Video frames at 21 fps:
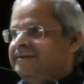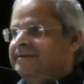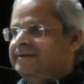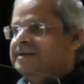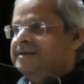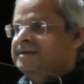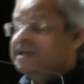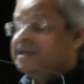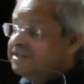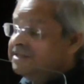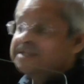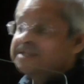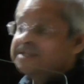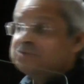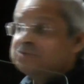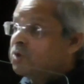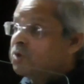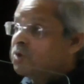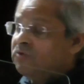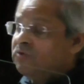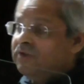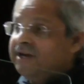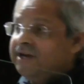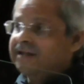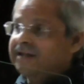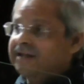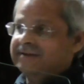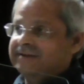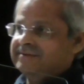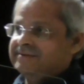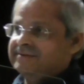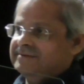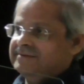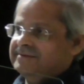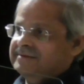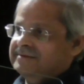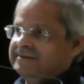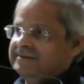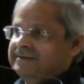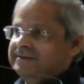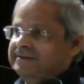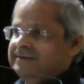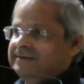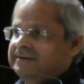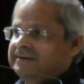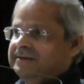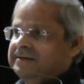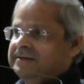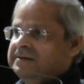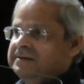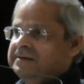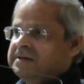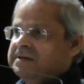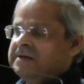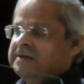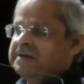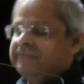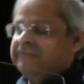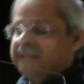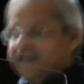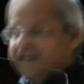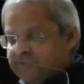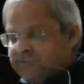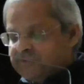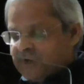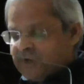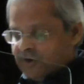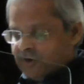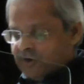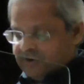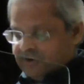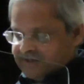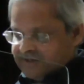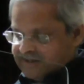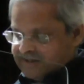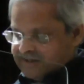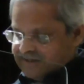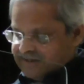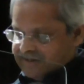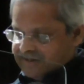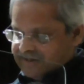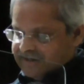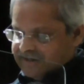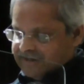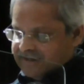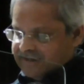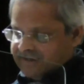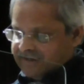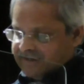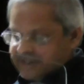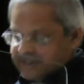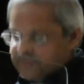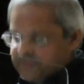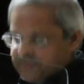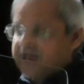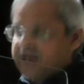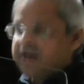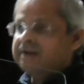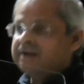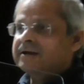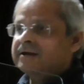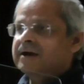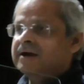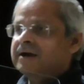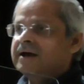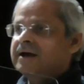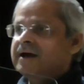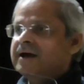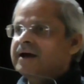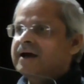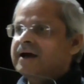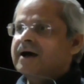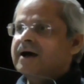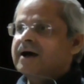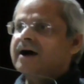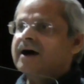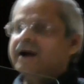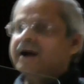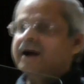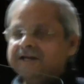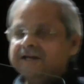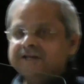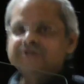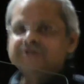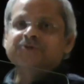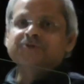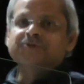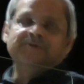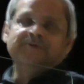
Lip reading: This is prophetic. That's because this man understood